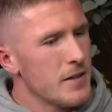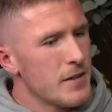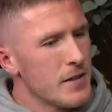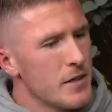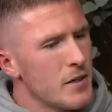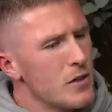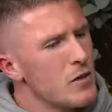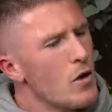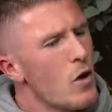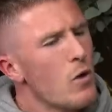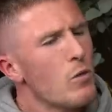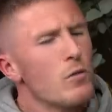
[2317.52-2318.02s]

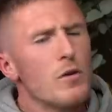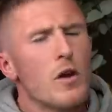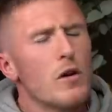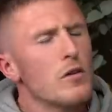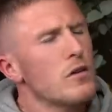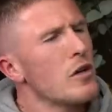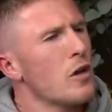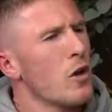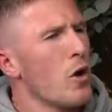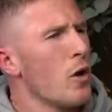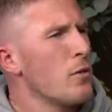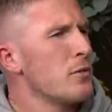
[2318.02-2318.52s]
say a single thing. No,
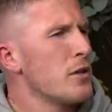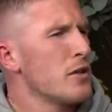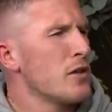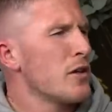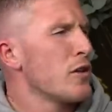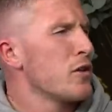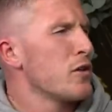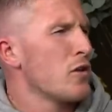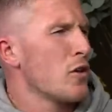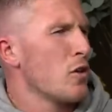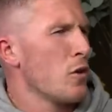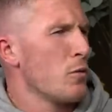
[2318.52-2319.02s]
not the
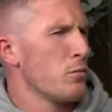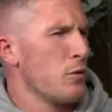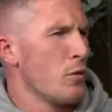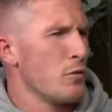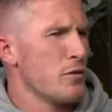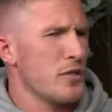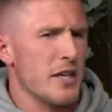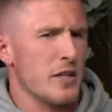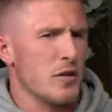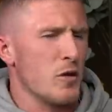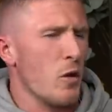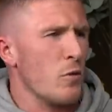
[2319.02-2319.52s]
club. The club don't
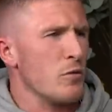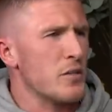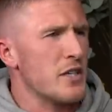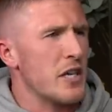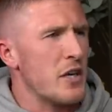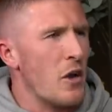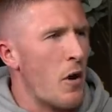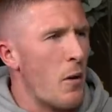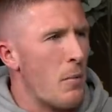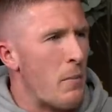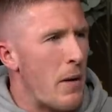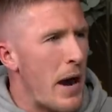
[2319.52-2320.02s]
say nothing
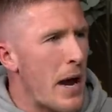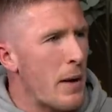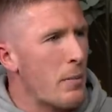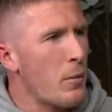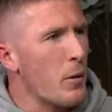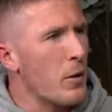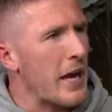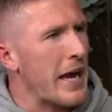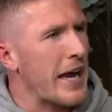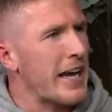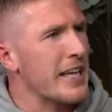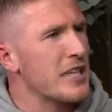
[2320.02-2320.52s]
back. Like, but
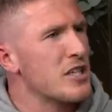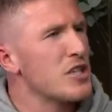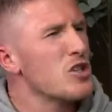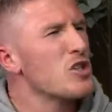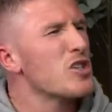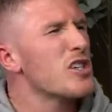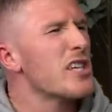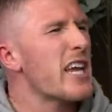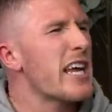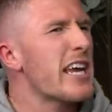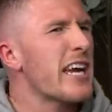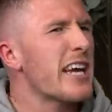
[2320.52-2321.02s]
like it's
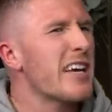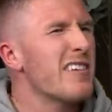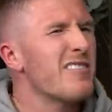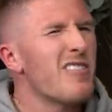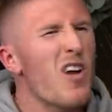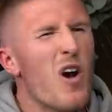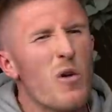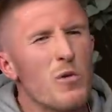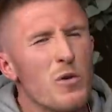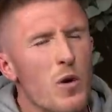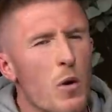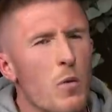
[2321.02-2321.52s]
just like
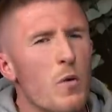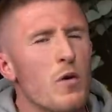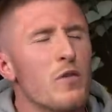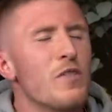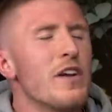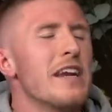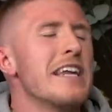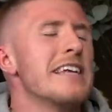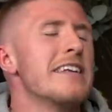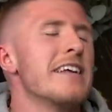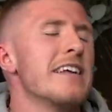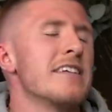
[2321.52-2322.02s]
no one
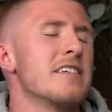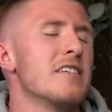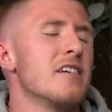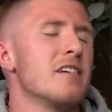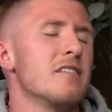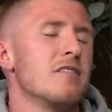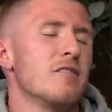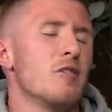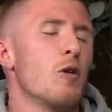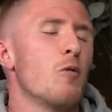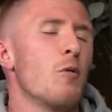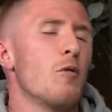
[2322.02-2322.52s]

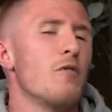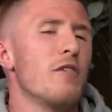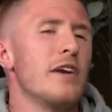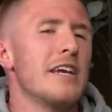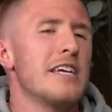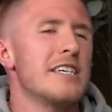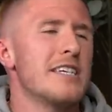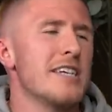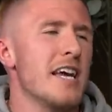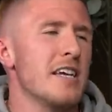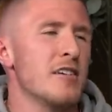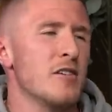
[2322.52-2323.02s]
really
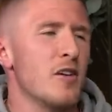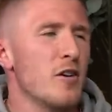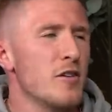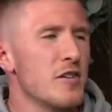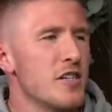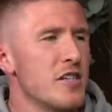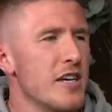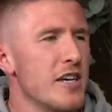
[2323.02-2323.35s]
says nothing to you